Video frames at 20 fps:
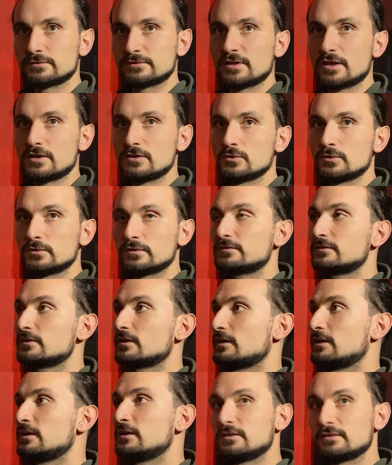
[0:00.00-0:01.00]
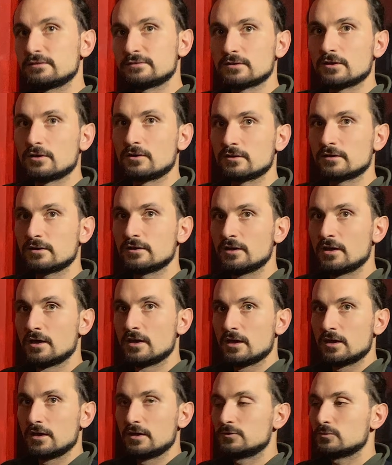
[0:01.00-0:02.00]
they used. It is long.
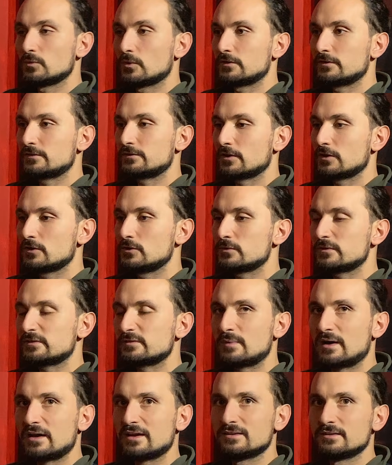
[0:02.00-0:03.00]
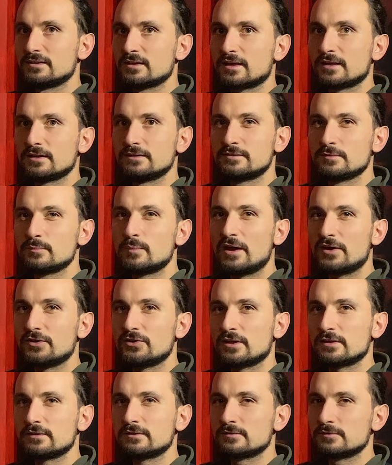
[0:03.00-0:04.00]
It was used by the
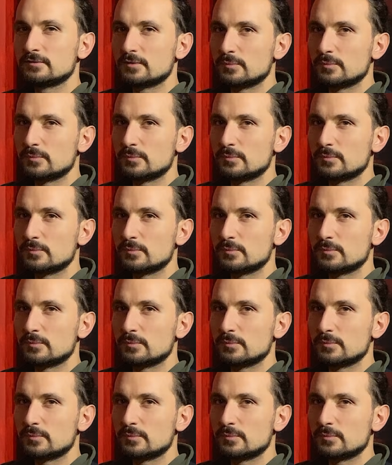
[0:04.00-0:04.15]
Celtiberian, the